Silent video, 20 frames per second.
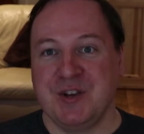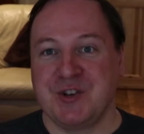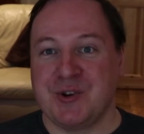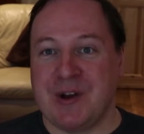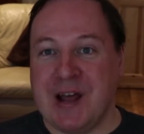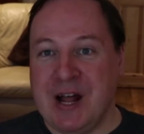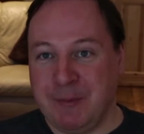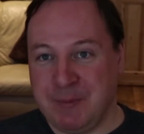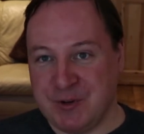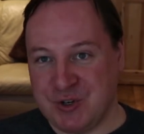
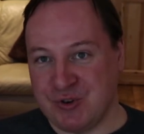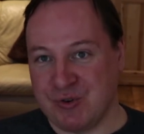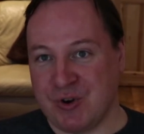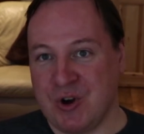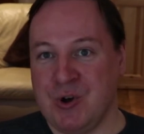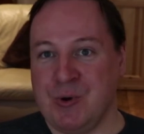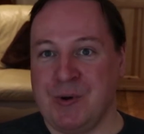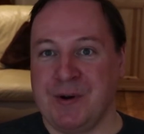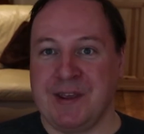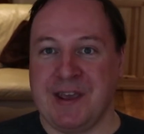sort of help it to
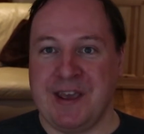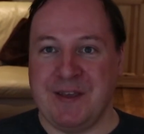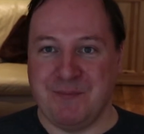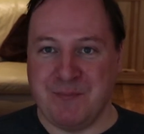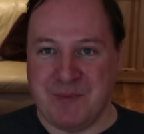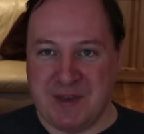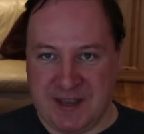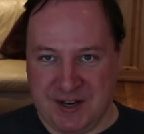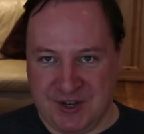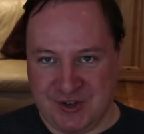grow and
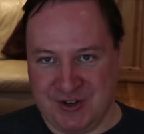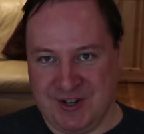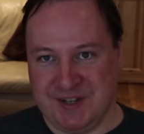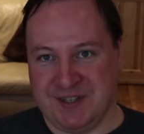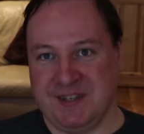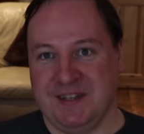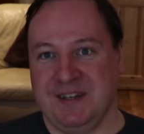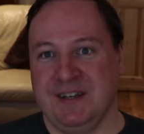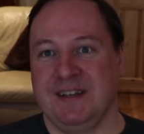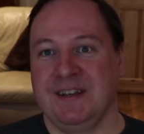keep me
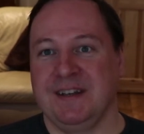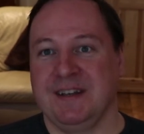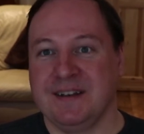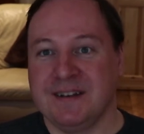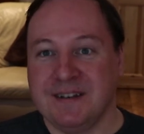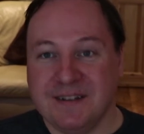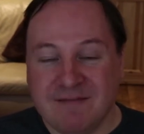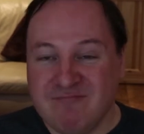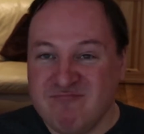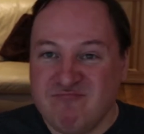interested
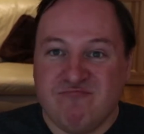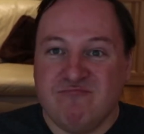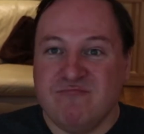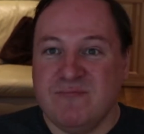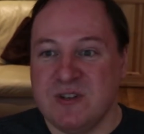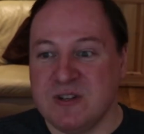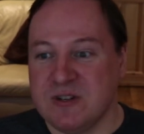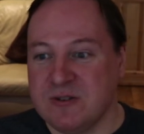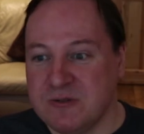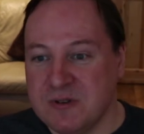
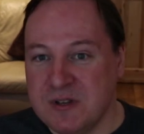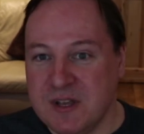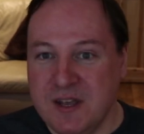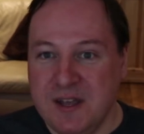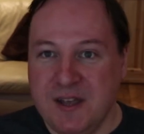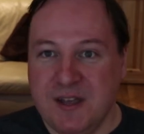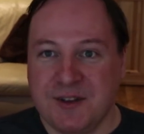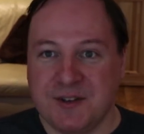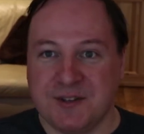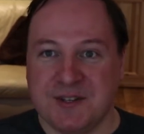in, you know,
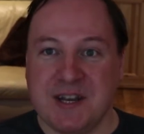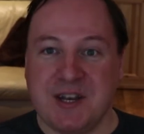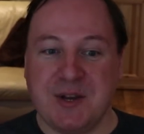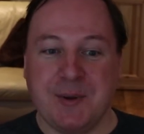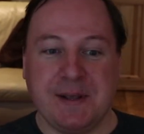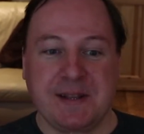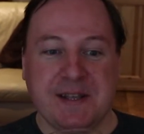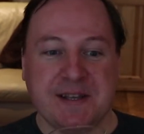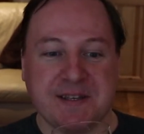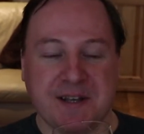
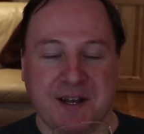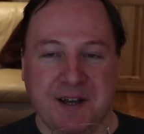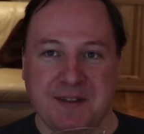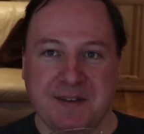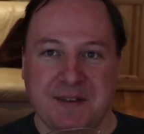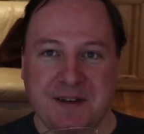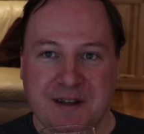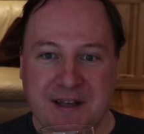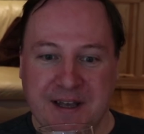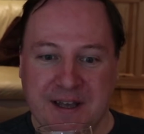continuing this
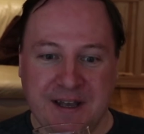on.